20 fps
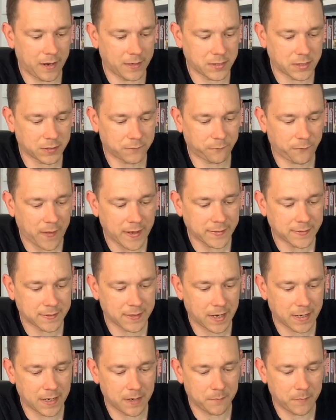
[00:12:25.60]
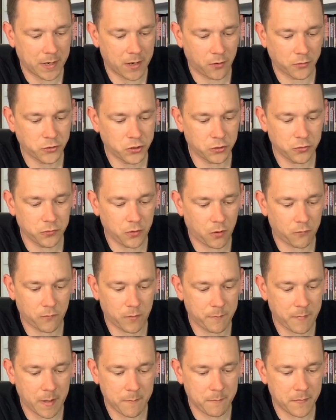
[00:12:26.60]
just fascinated me. I do not
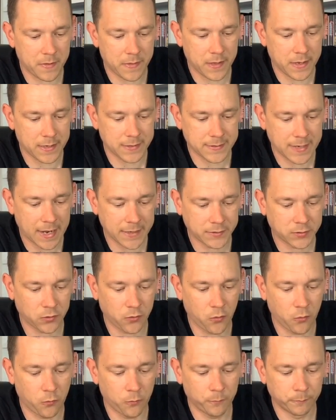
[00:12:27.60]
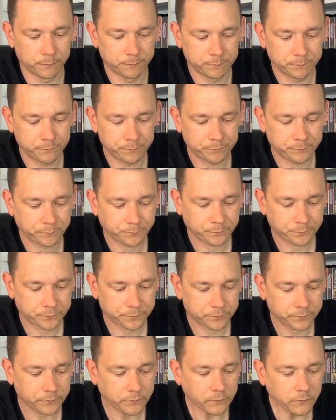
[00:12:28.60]
remember these at all.
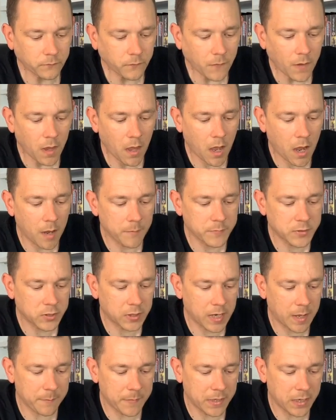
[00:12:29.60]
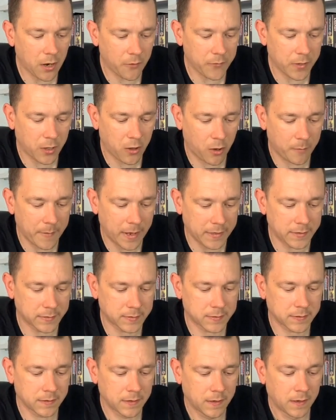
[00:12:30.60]
So let me know in
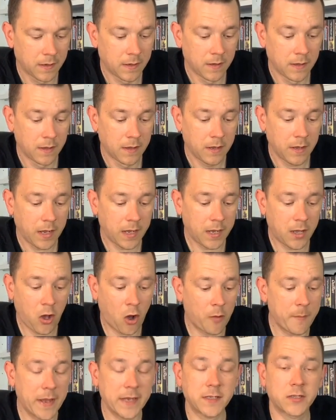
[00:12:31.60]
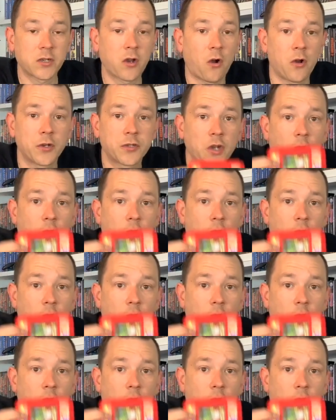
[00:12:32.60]
comments. In comments, guys, I